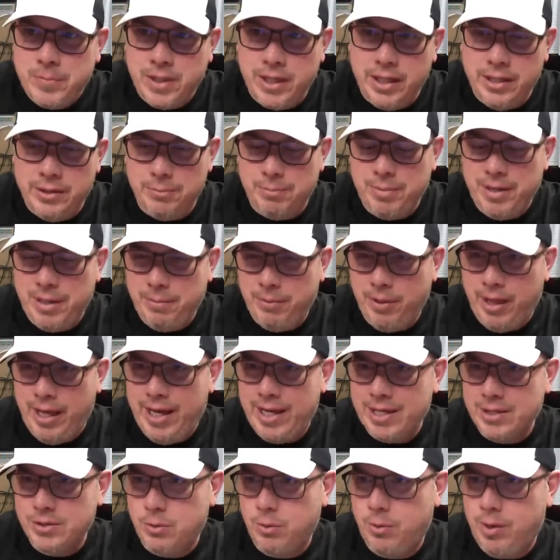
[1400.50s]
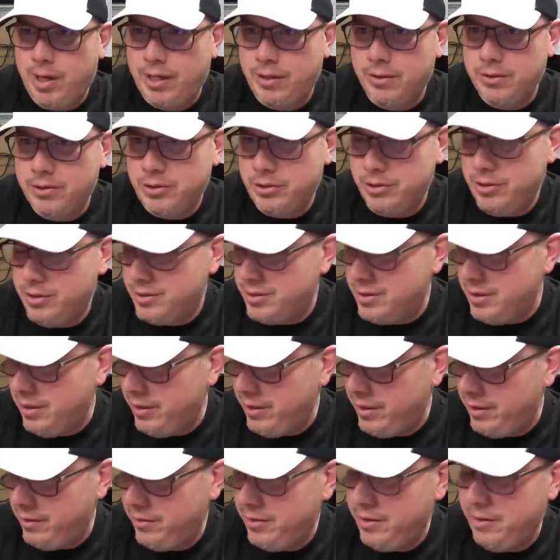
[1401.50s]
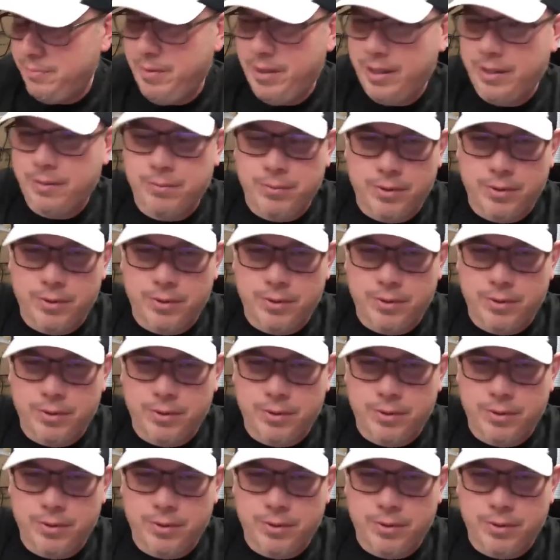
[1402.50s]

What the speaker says: And people ask, well, why don't you just sell it on eBay?